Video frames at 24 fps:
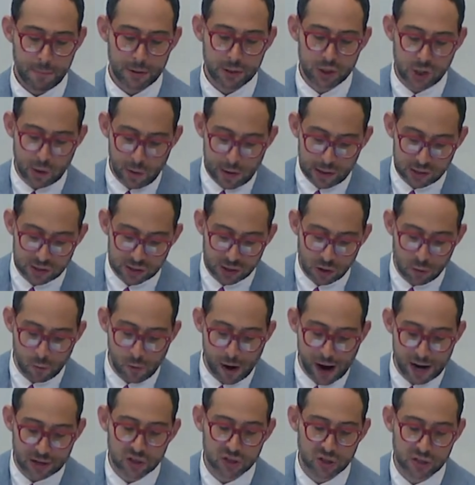But doing so
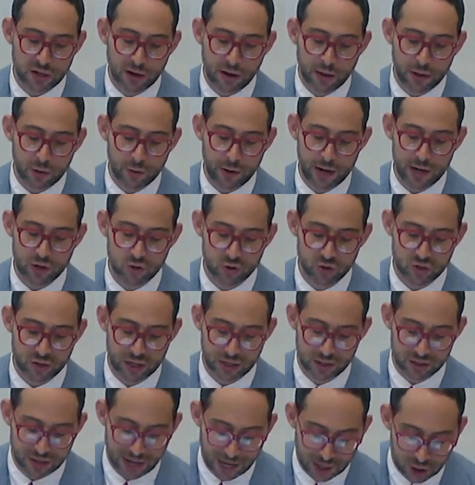raises another
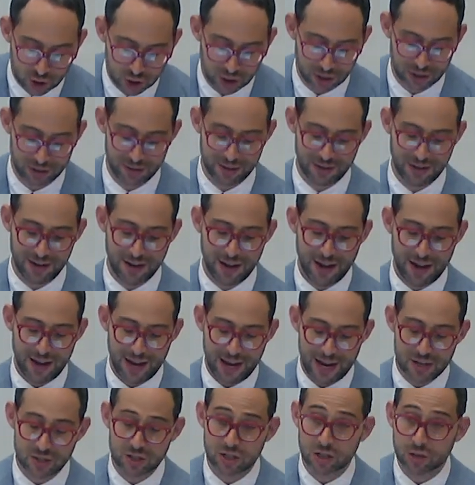interesting tension.
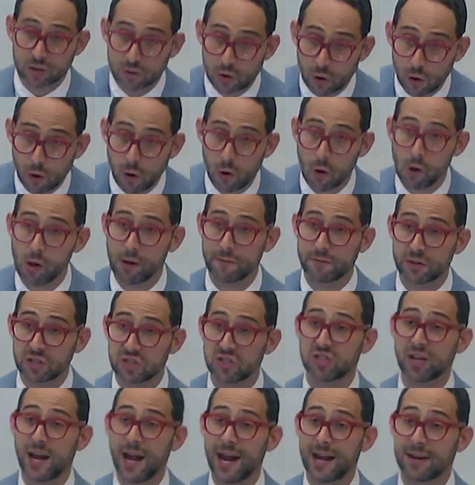Is the goal of the
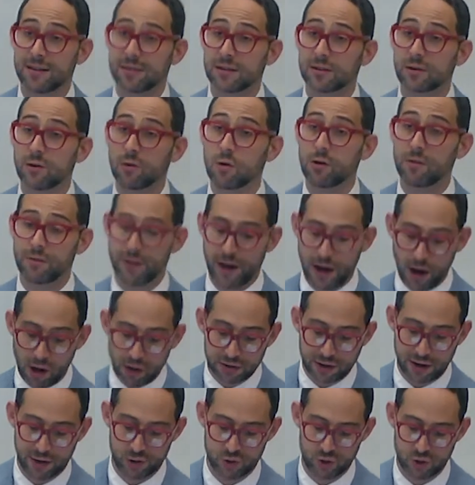state and the goal of the
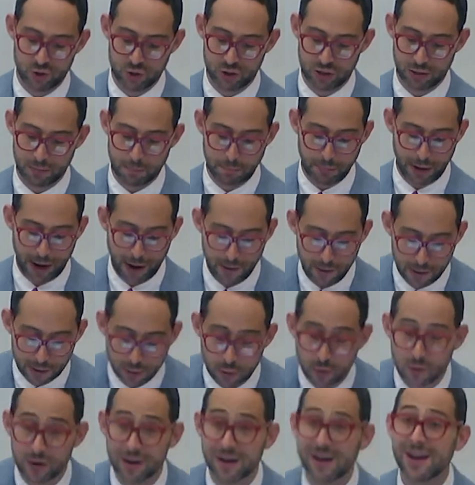healthcare system
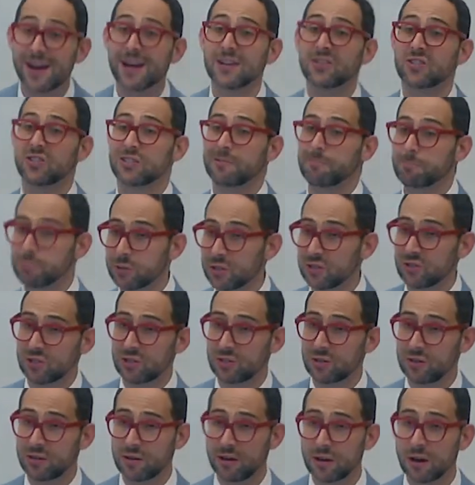parenthood
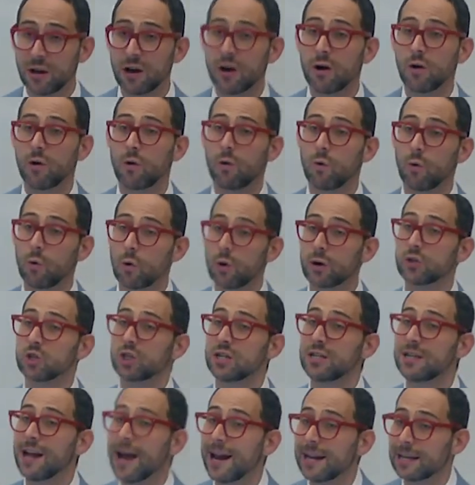simpliciter or
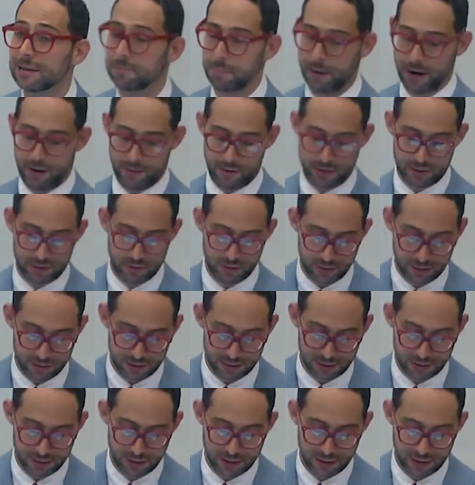genetic parenthood?